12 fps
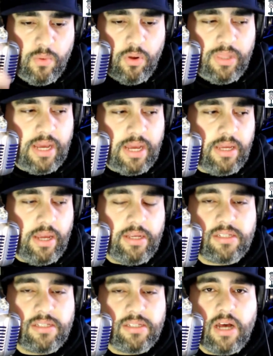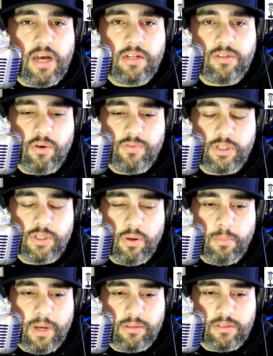on that Yankees hot stove show
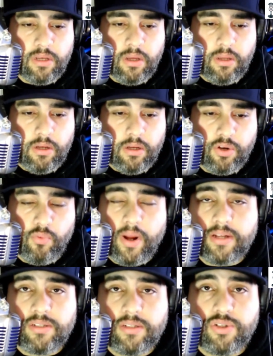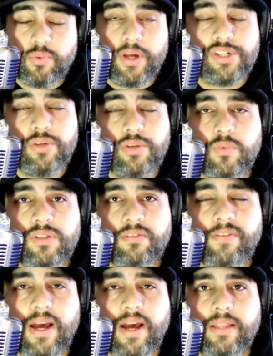about this Correa situation was
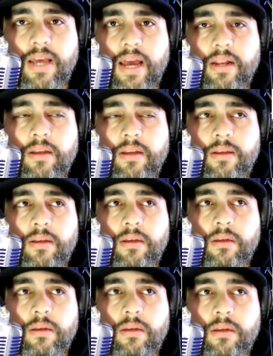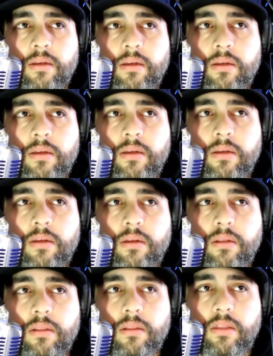the fact that the
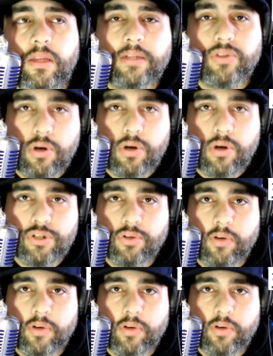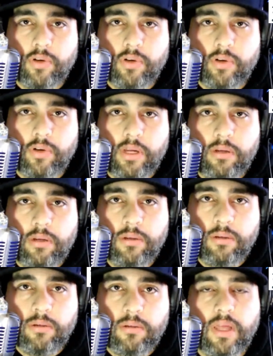next surgery that
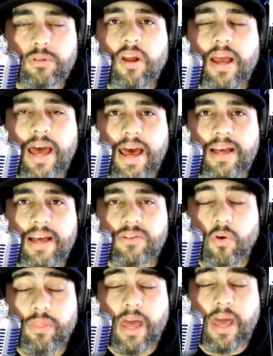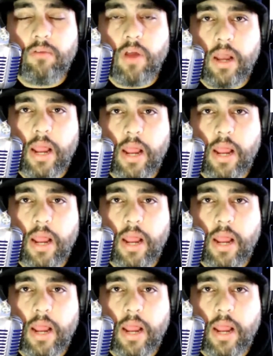Carlos Correa has on that right